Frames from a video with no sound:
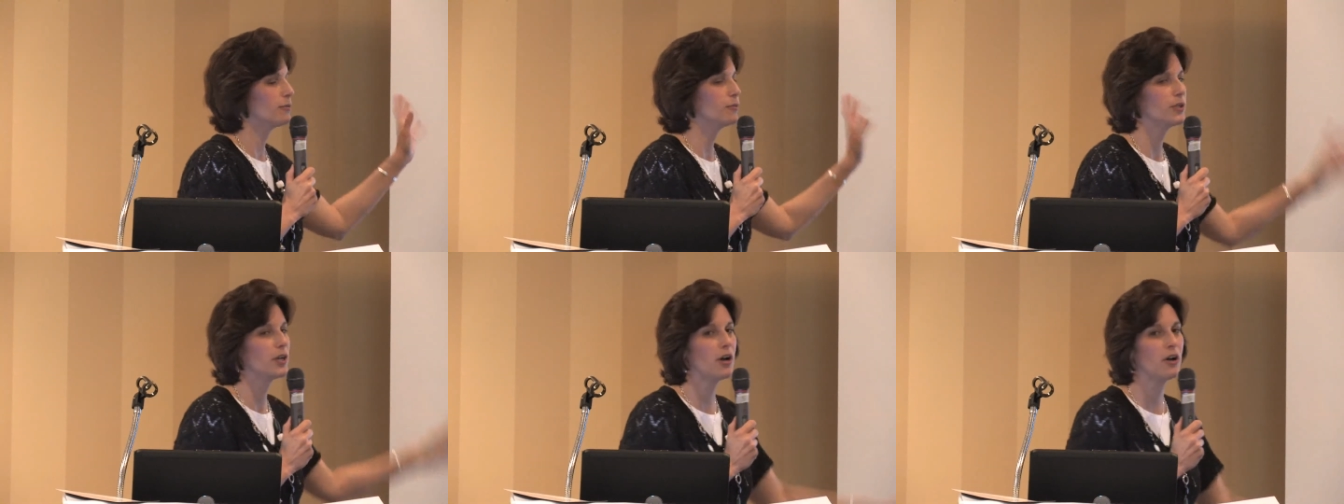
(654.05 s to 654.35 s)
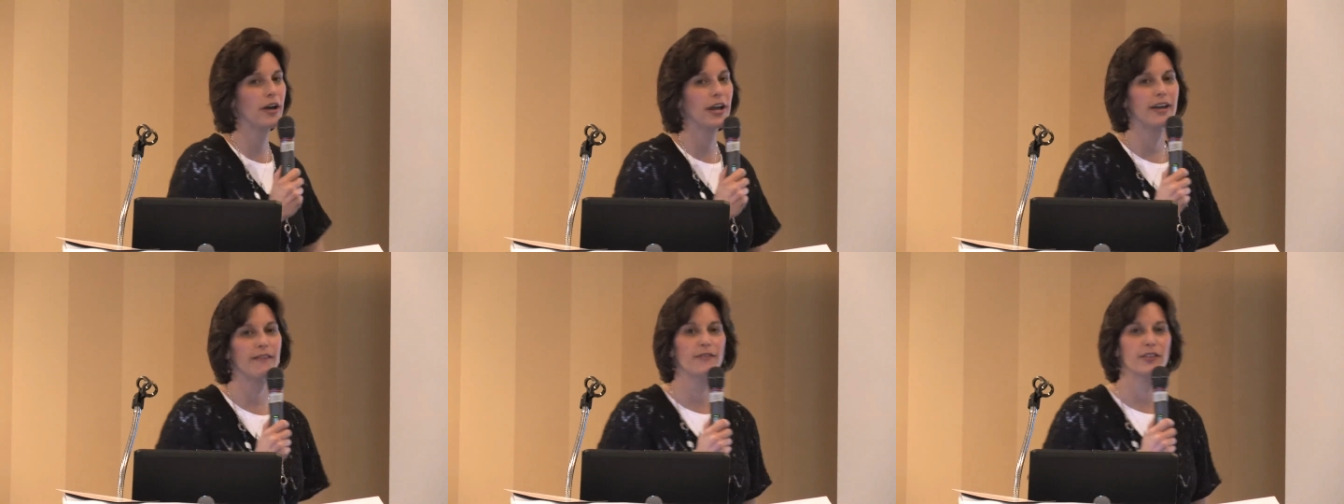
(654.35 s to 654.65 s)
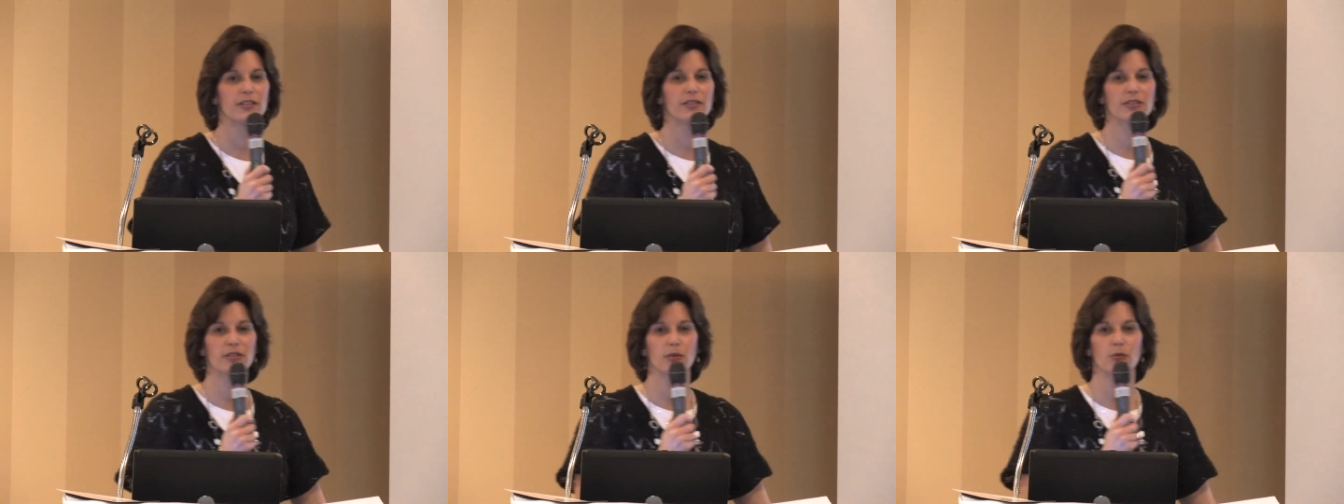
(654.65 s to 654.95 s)
we all have
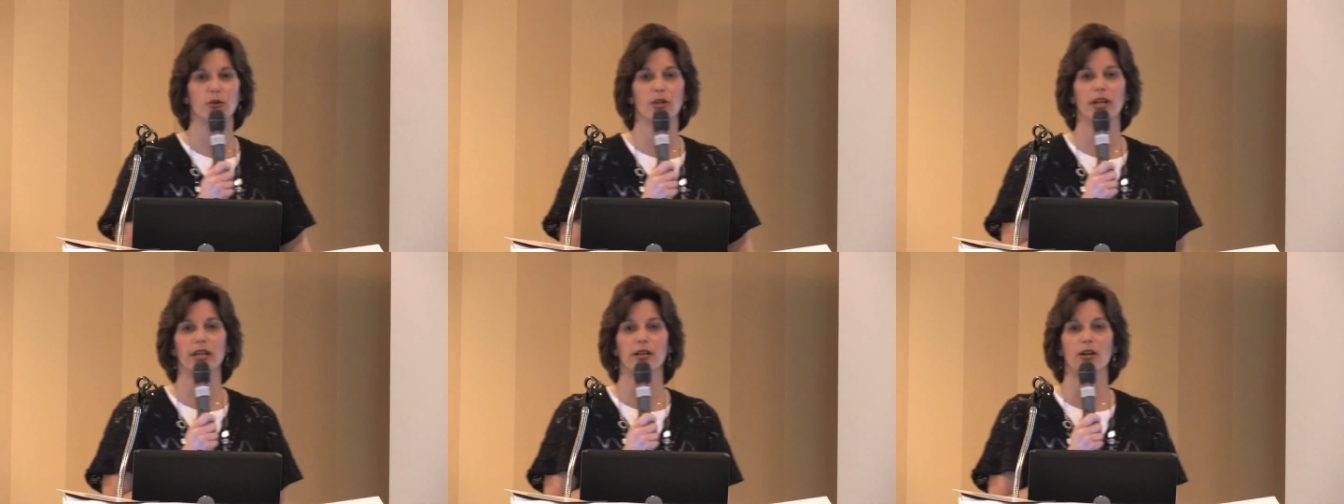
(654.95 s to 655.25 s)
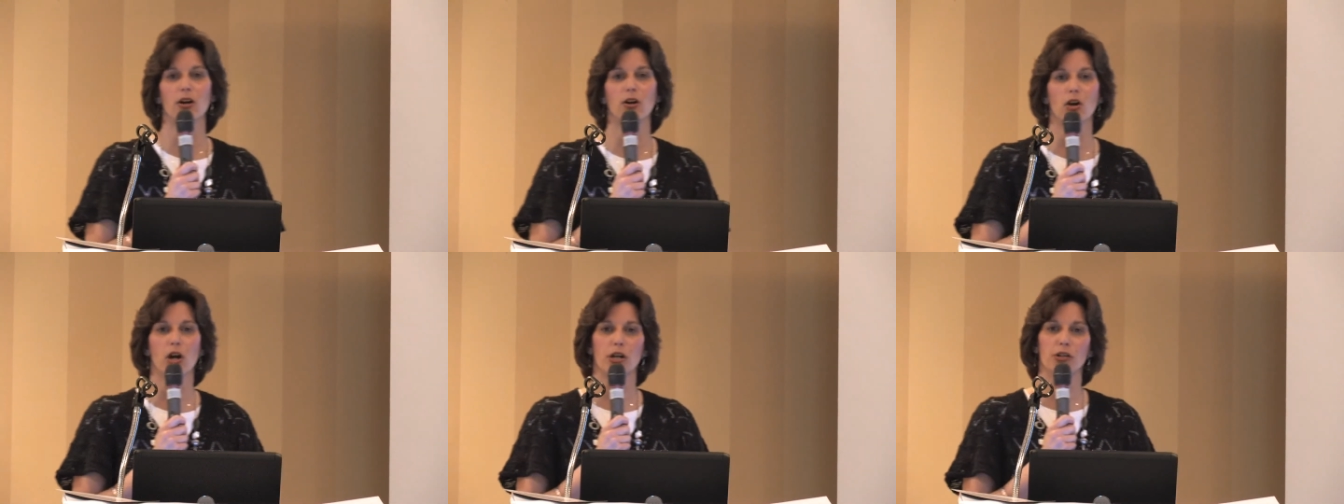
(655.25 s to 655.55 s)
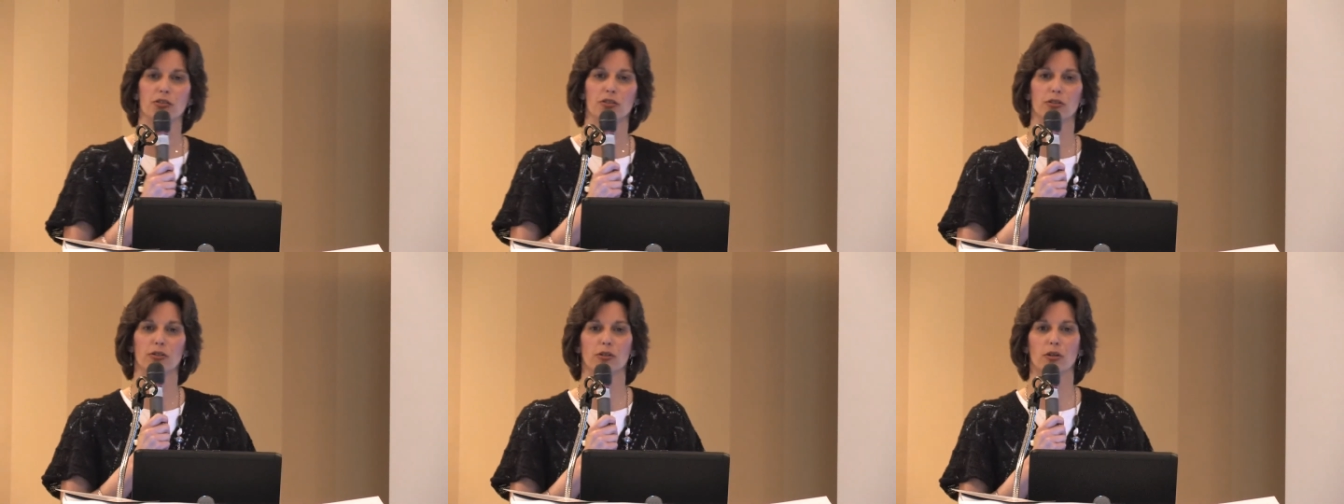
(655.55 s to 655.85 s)
this, what I call
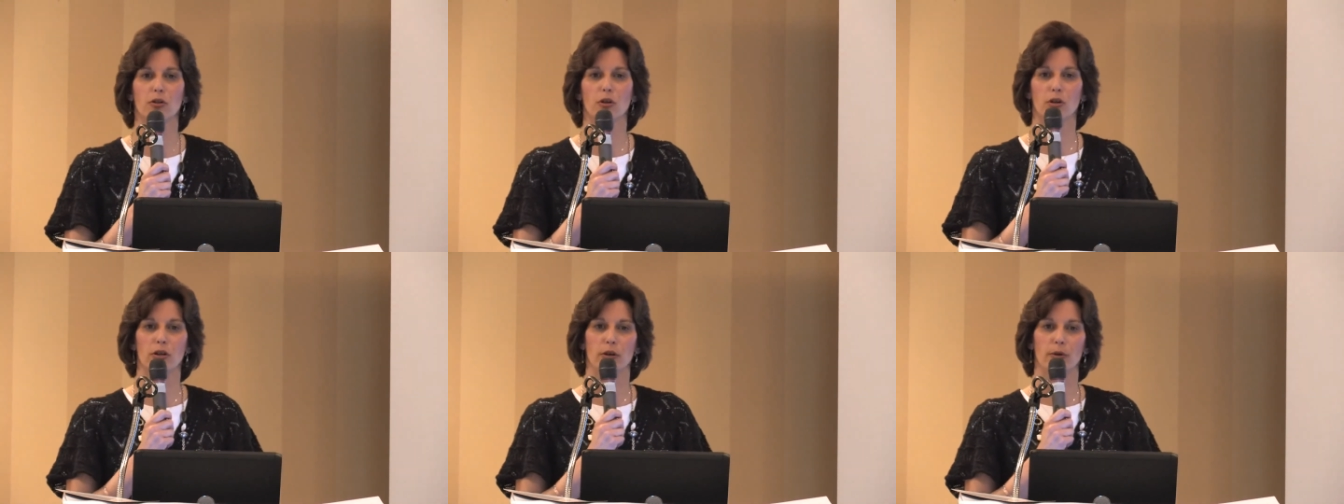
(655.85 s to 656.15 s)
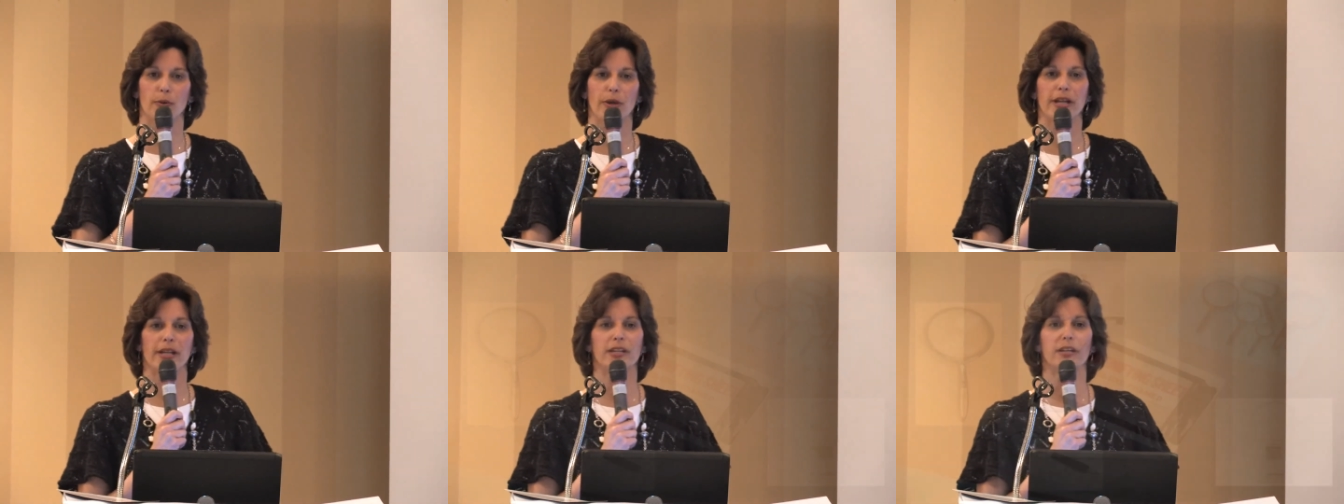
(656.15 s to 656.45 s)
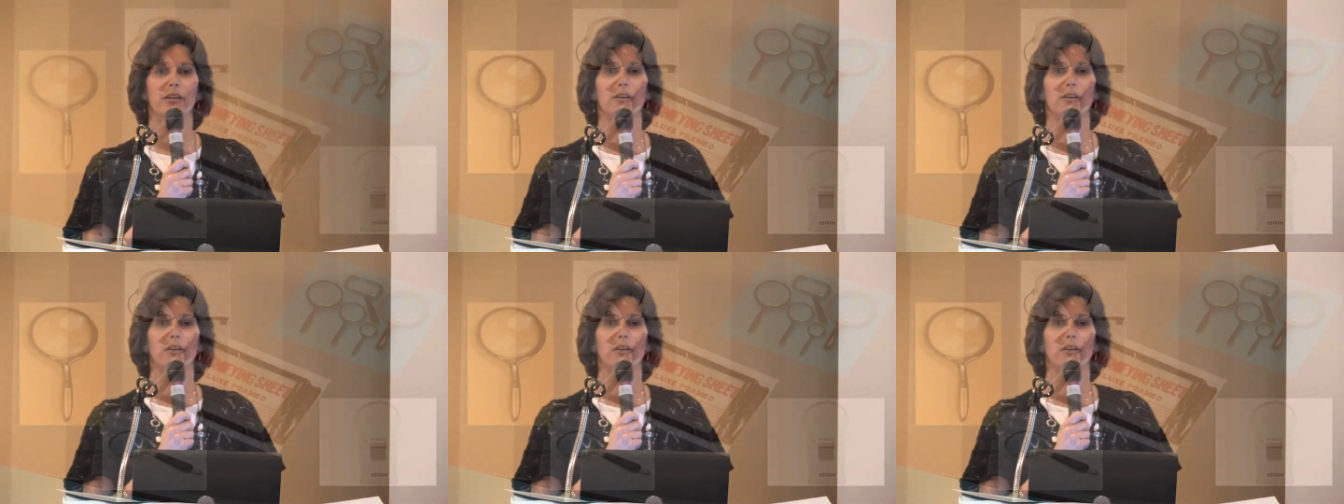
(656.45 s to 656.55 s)
arsenal or array